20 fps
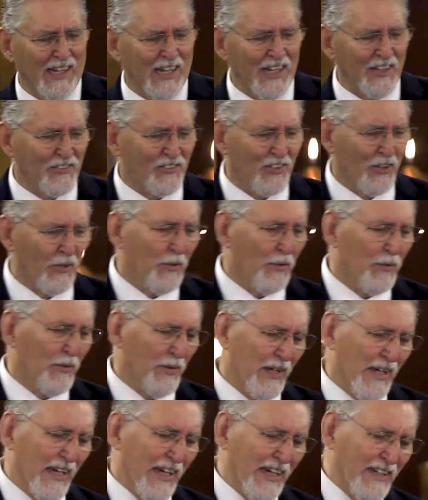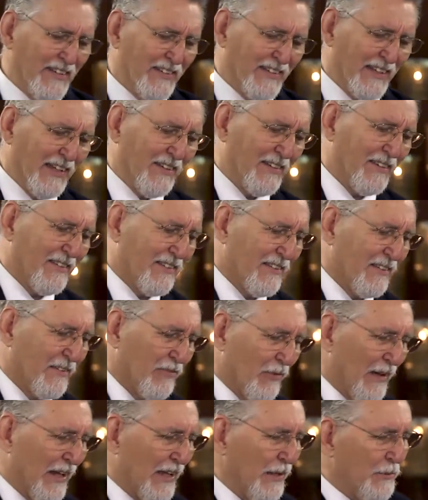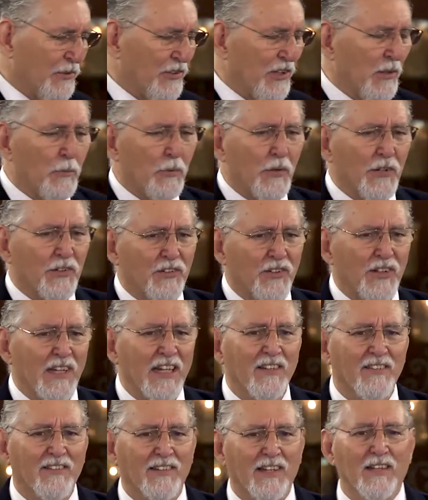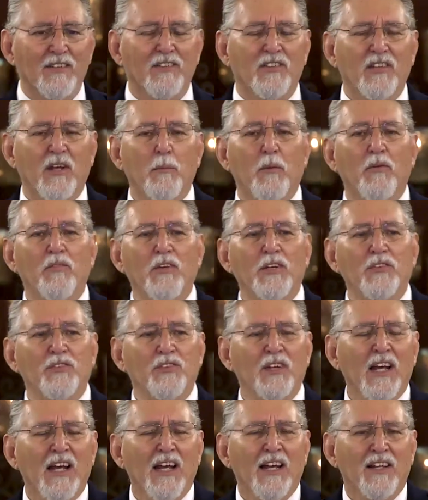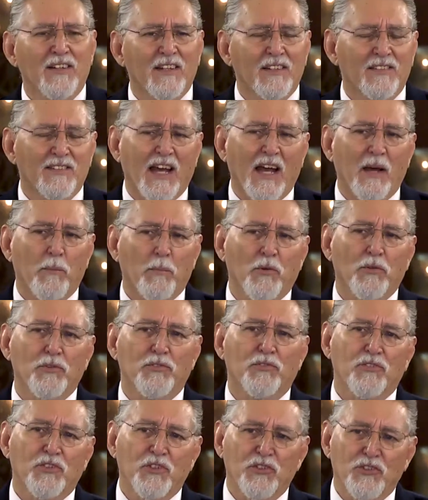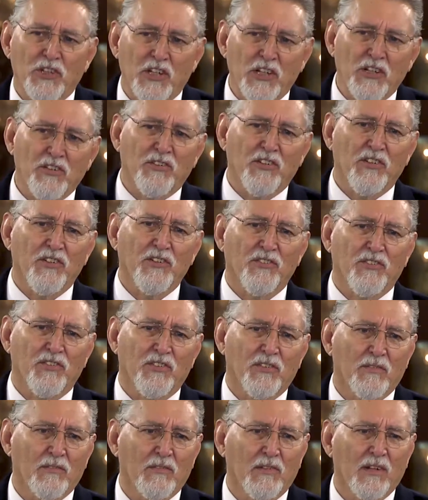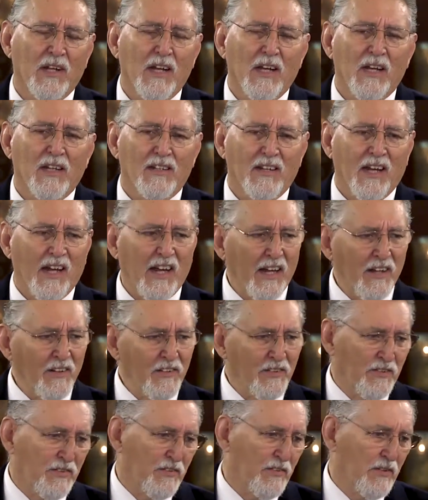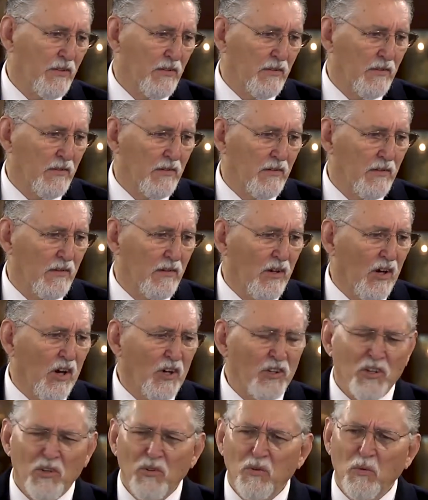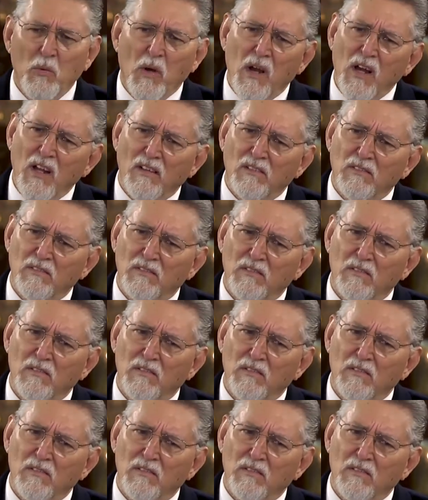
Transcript: And so he sent, while he was in prison, he sent some of his disciples to Jesus and to ask, Are you the one?